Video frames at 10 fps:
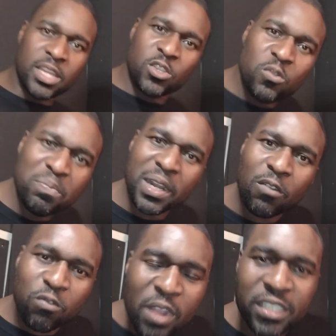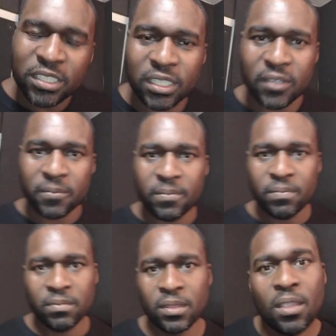And you better rush it.
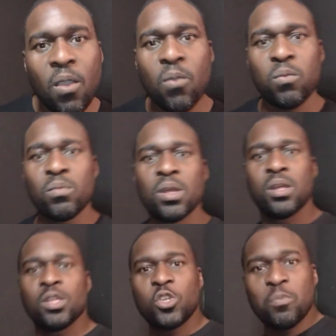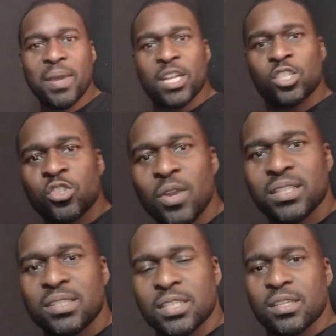No, you better
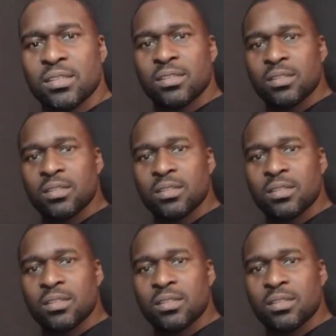trust it.